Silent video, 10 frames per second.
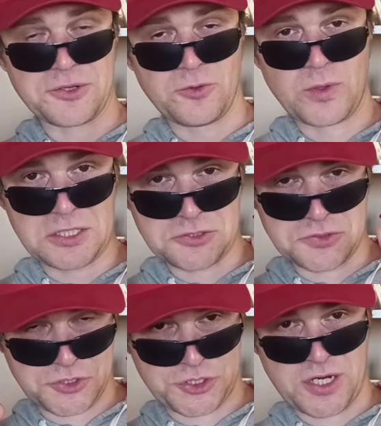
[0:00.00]
You want
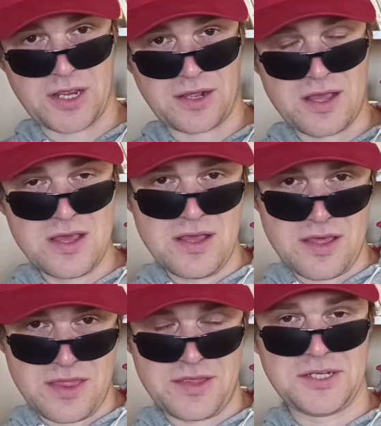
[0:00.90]
to check
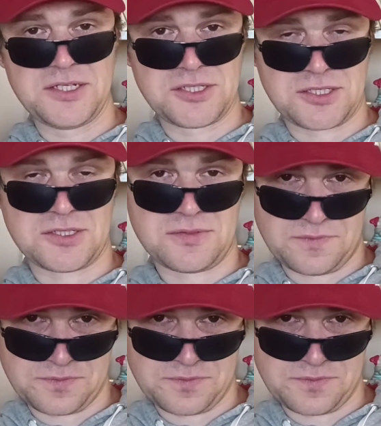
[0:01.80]
these